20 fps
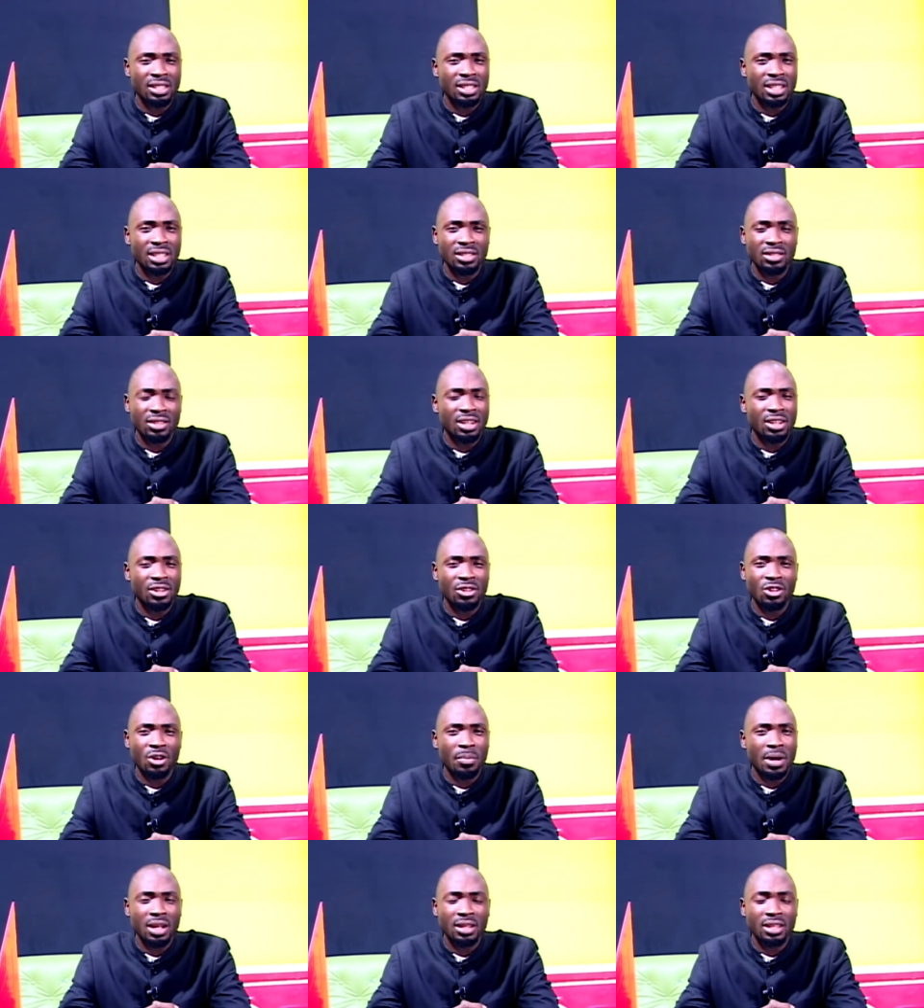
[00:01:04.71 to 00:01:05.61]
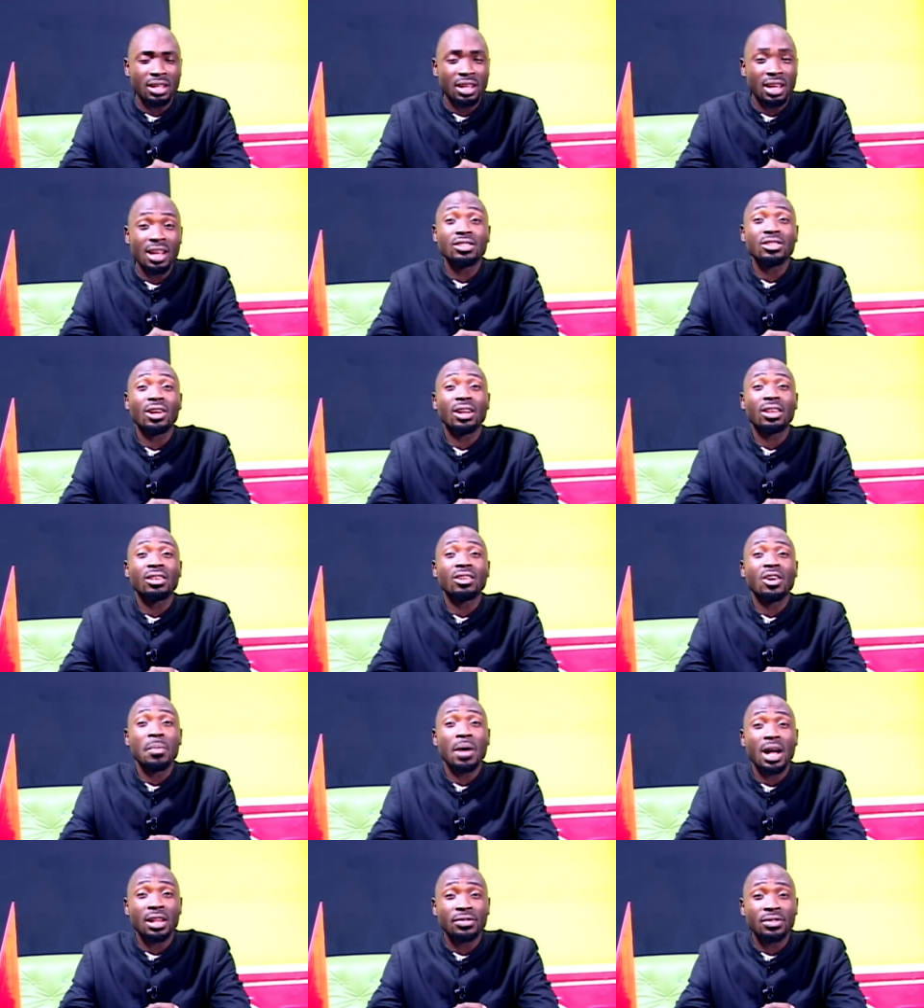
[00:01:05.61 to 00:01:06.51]
It's not a normal thing. It's not
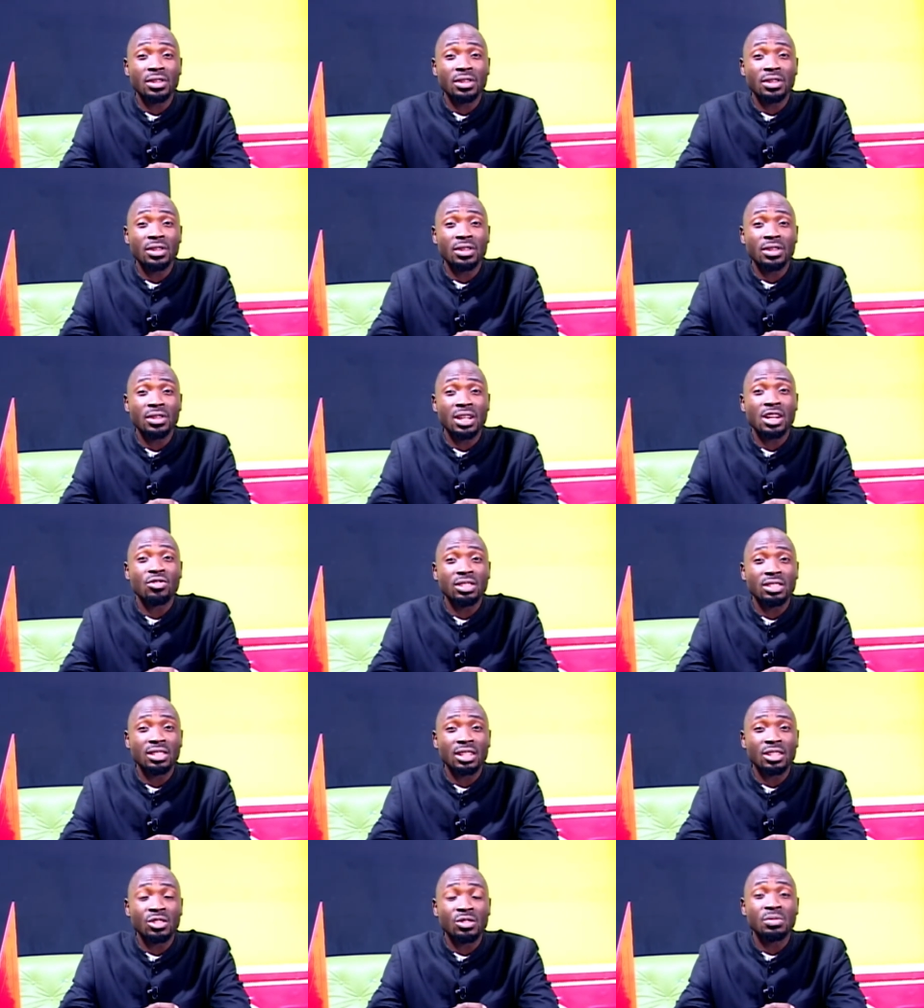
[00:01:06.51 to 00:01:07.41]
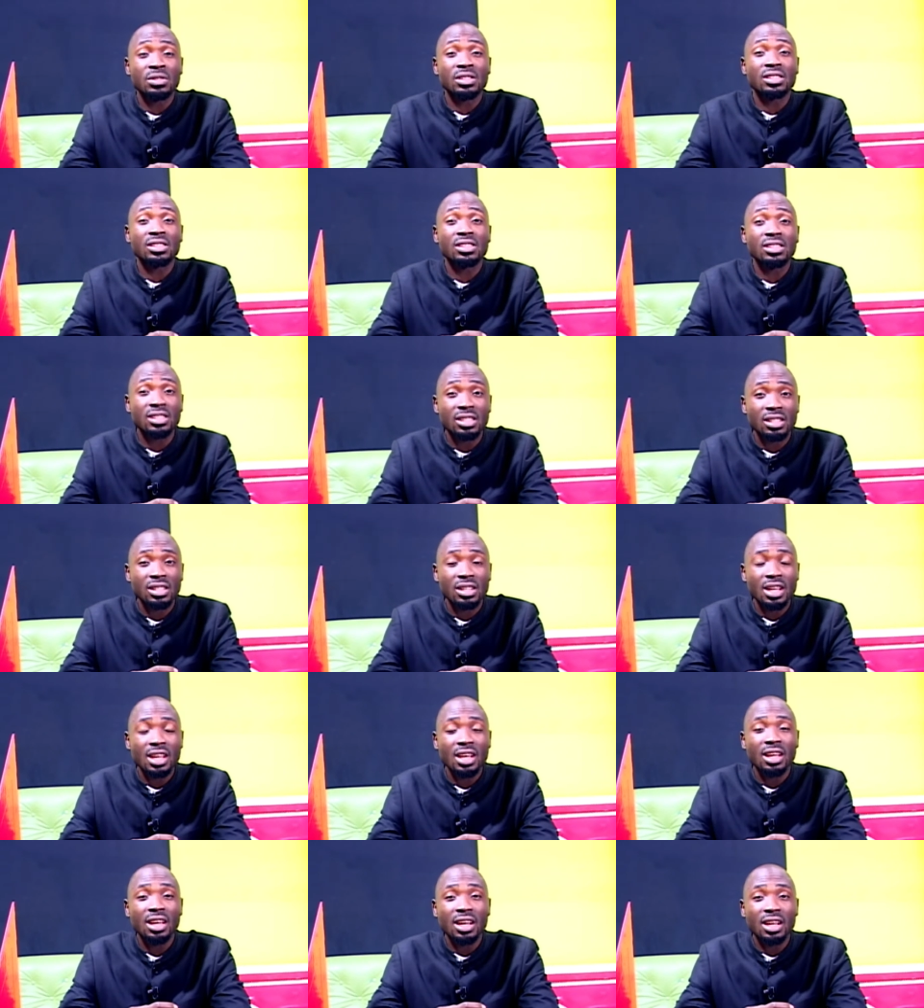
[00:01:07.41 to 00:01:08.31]
normal for a Christian to be sick.
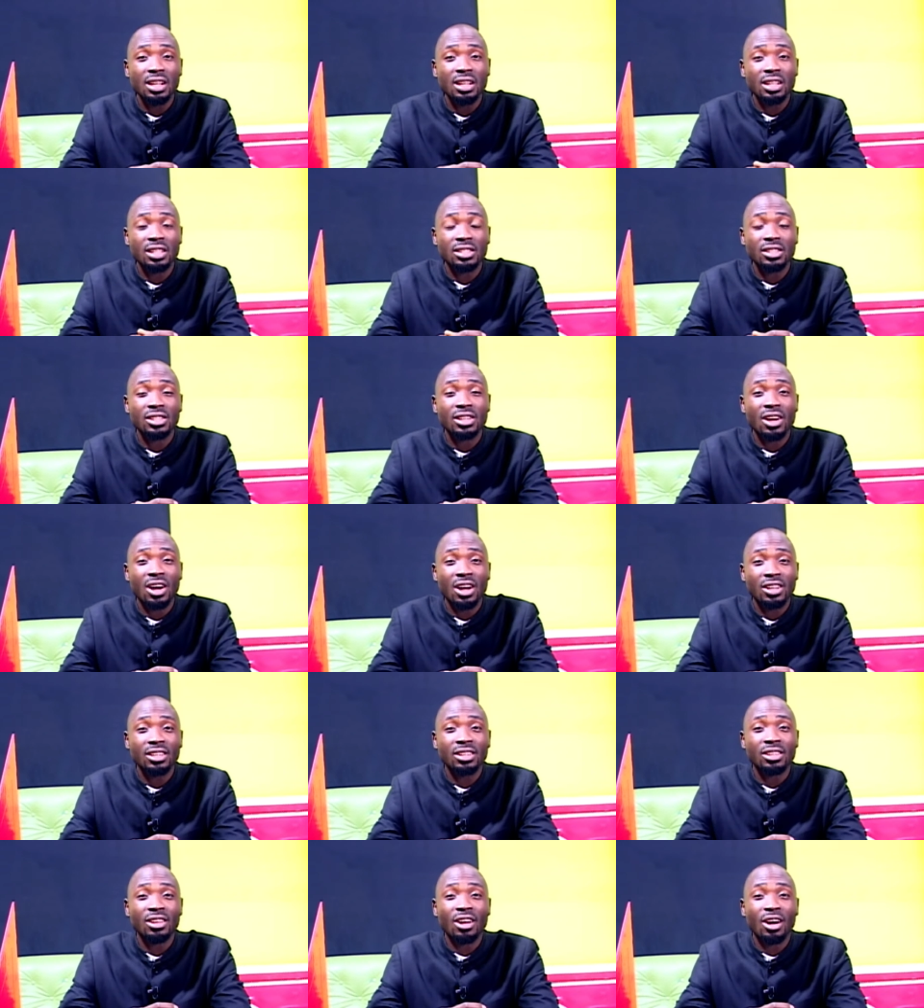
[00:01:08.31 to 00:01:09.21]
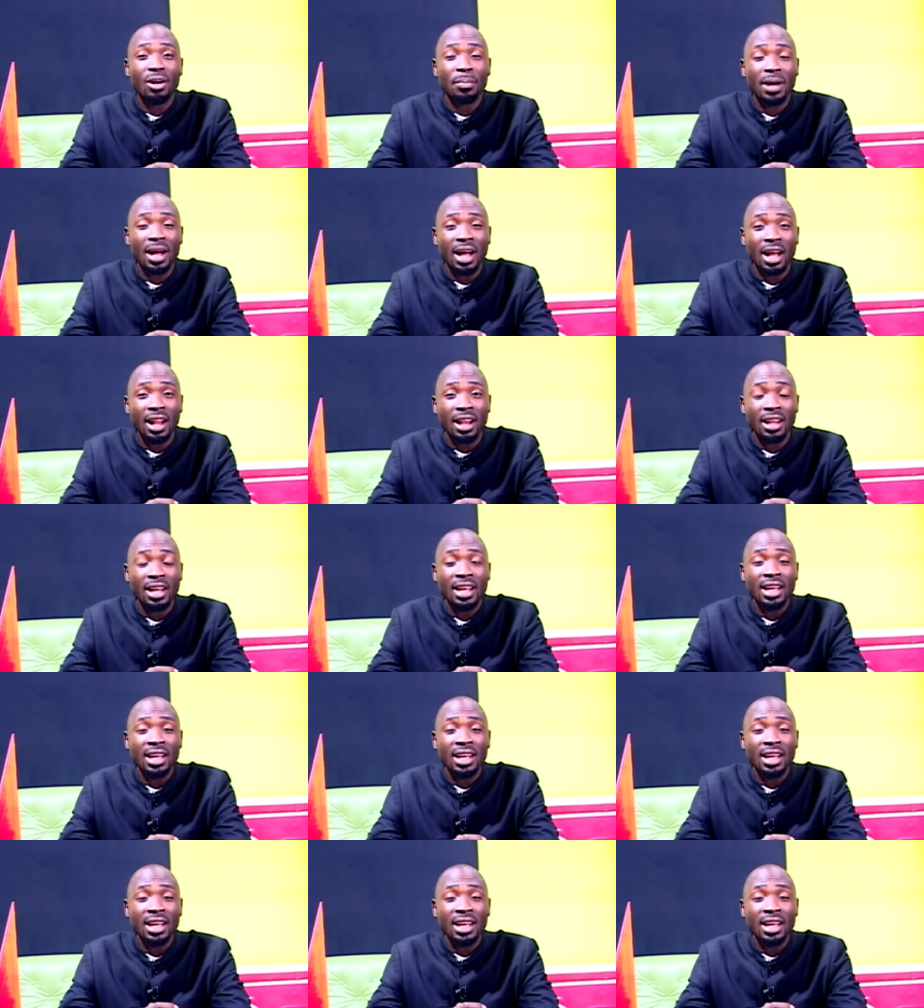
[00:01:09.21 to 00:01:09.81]
It is not normal.